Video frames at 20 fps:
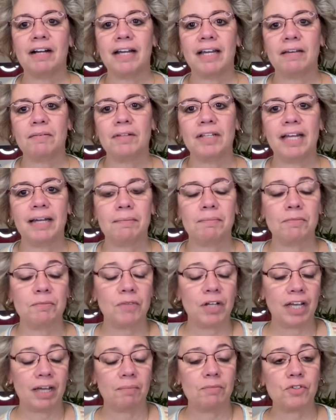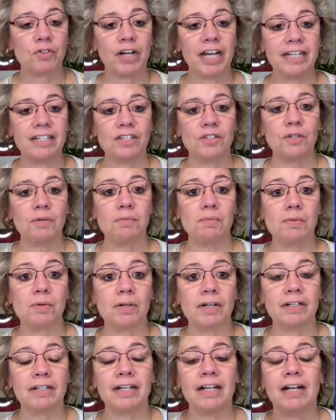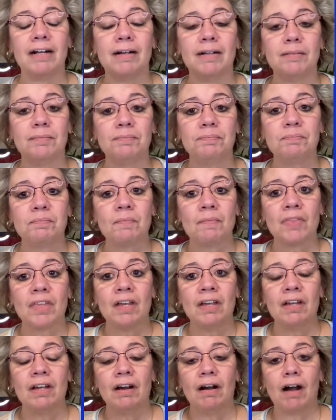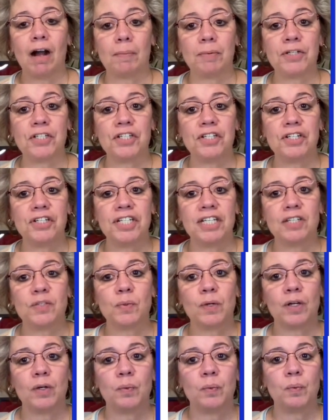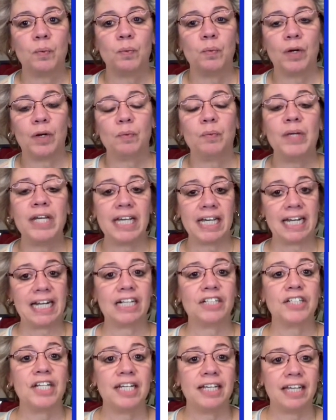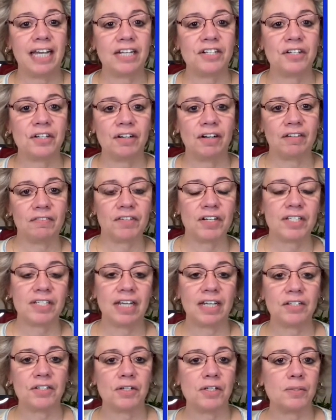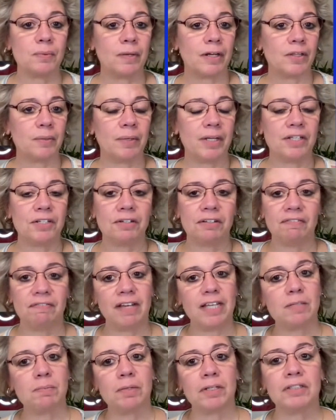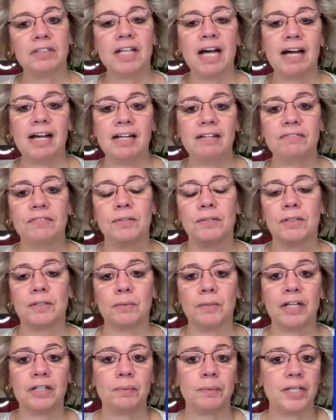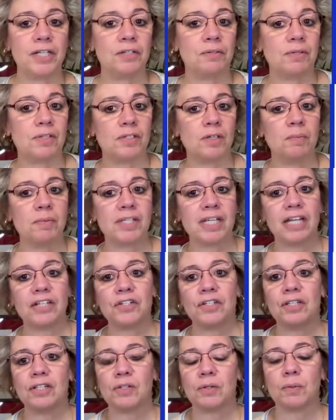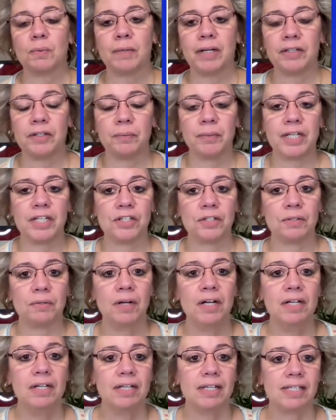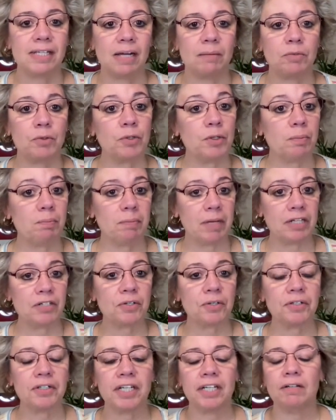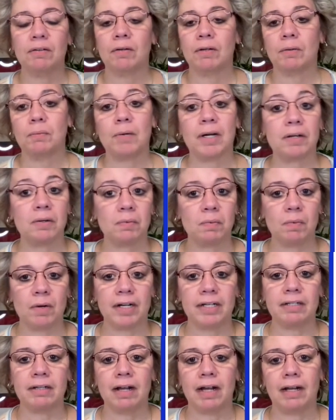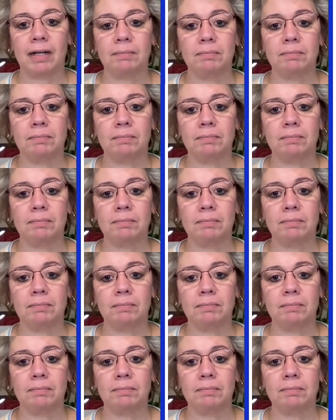I am trying to do more opportunities where we can actually engage in conversations, whether we do a Facebook Live or whether we do Zoom sessions or whether we do some group mentoring or one-on-one